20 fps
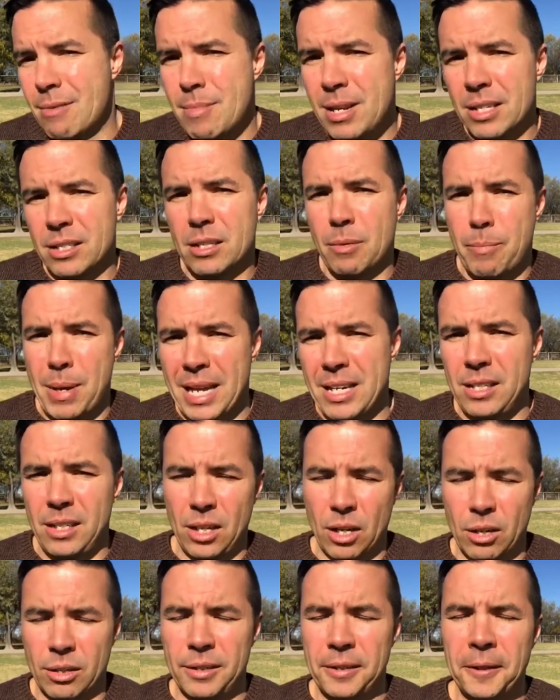minutes depending
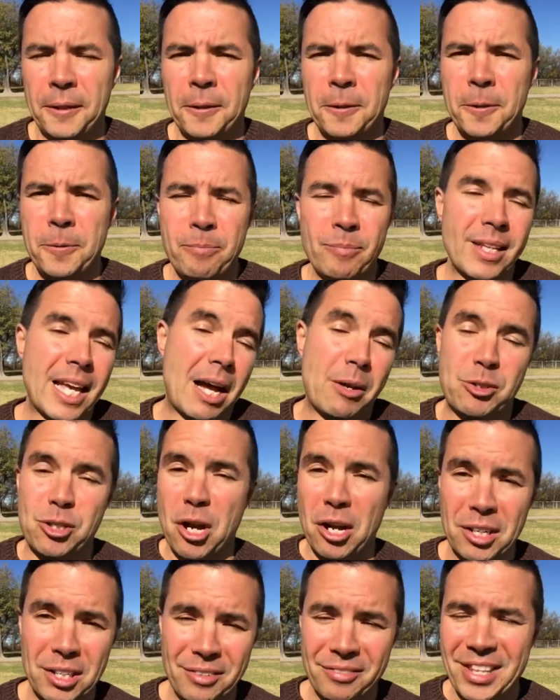on how
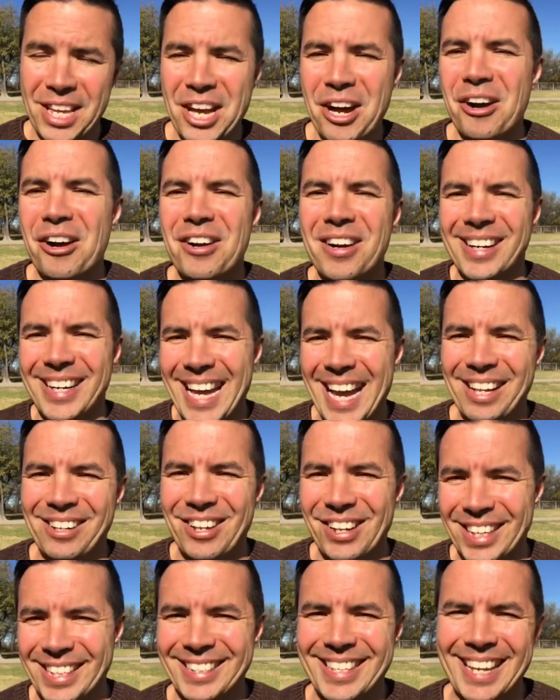talkative they are and how
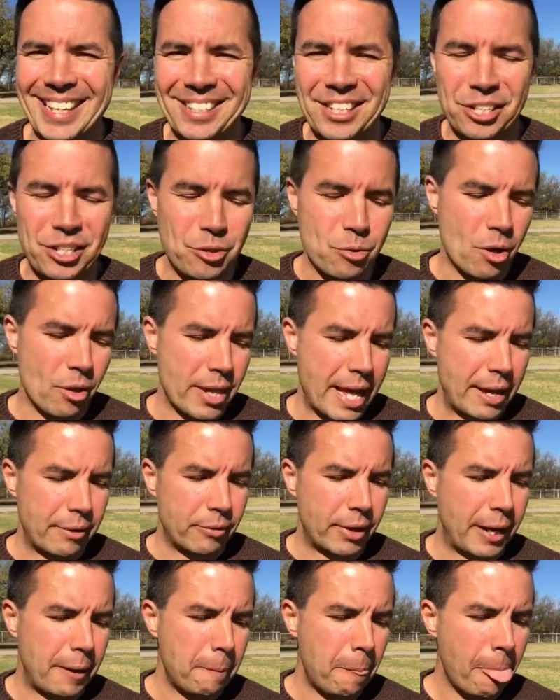long it takes to do all that,
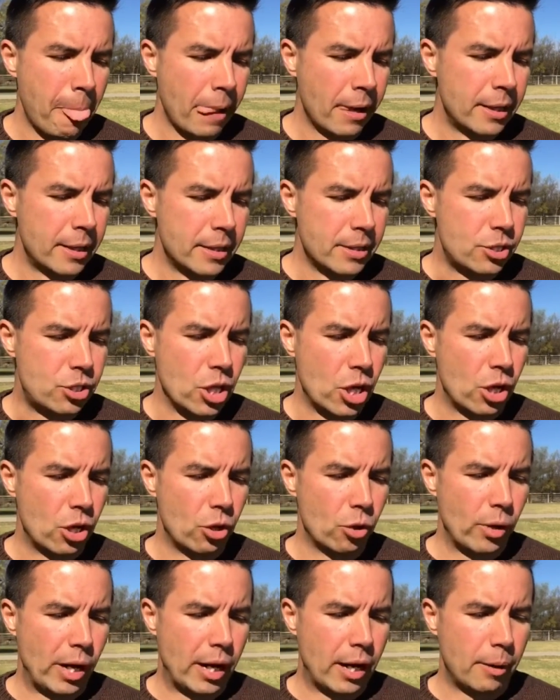right?
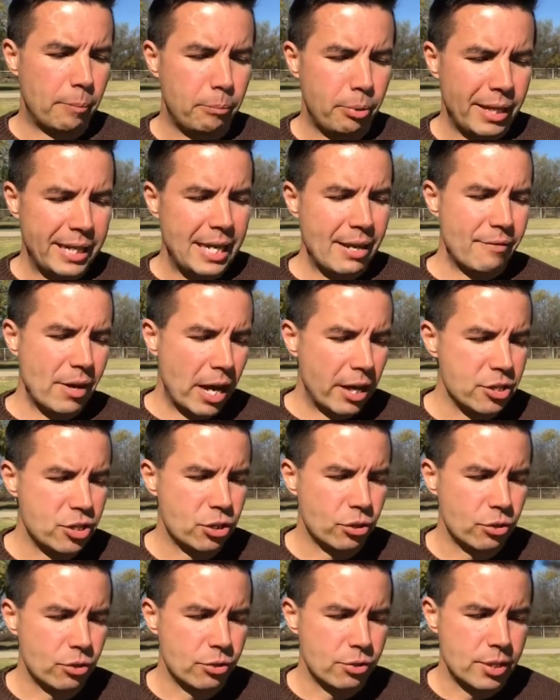So plenty of
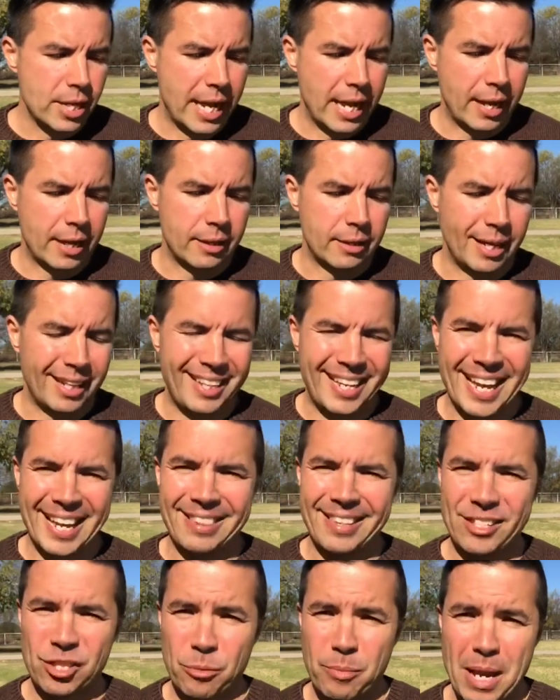ushers, and again,
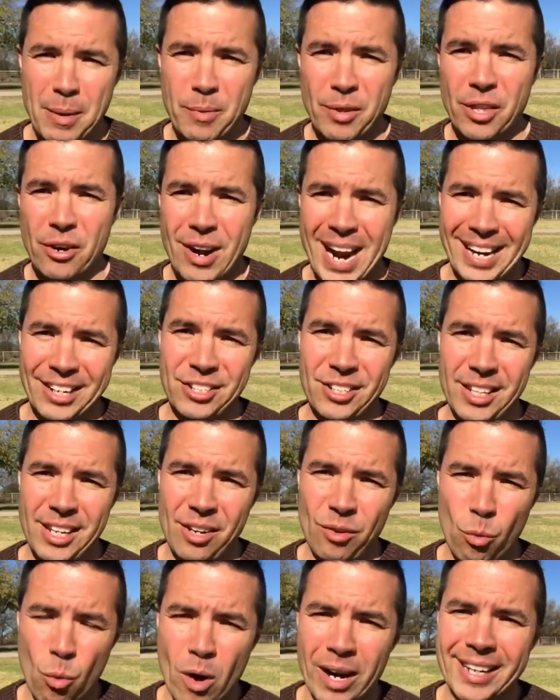these are people that are
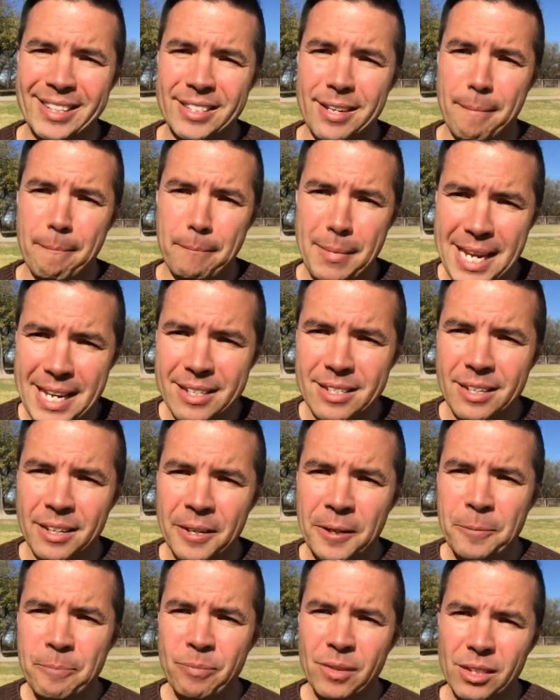actually wanting to meet
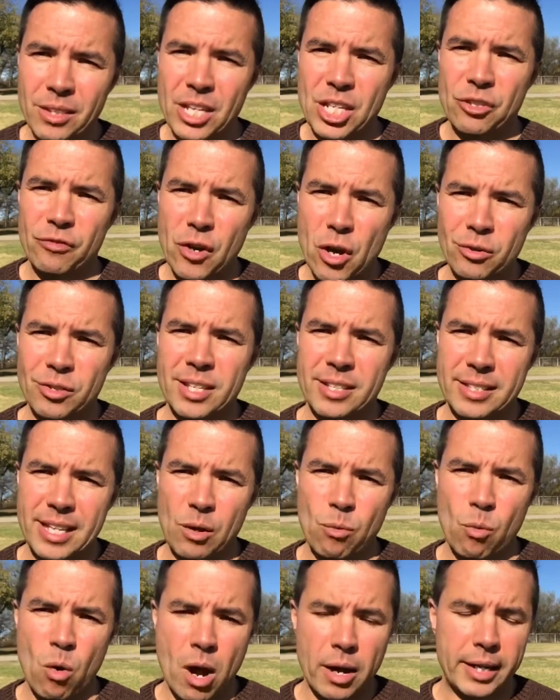these folks as they
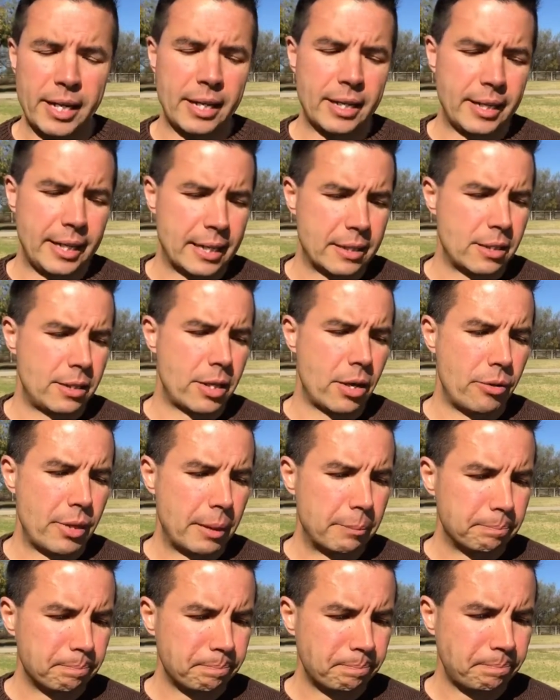walk in and get to know
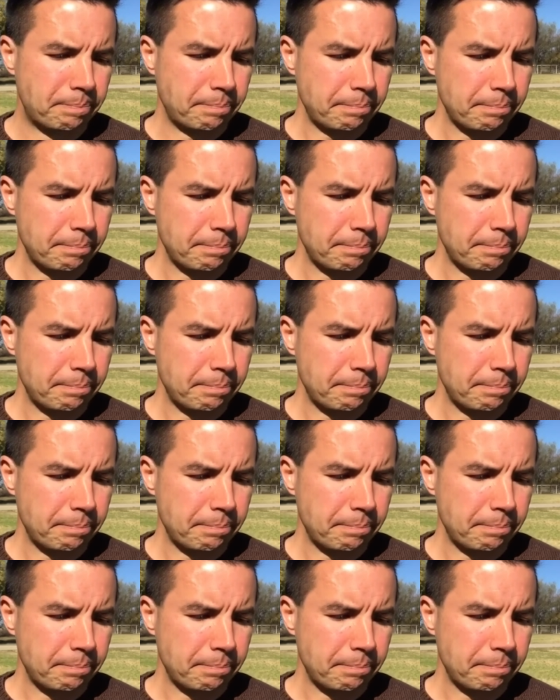them.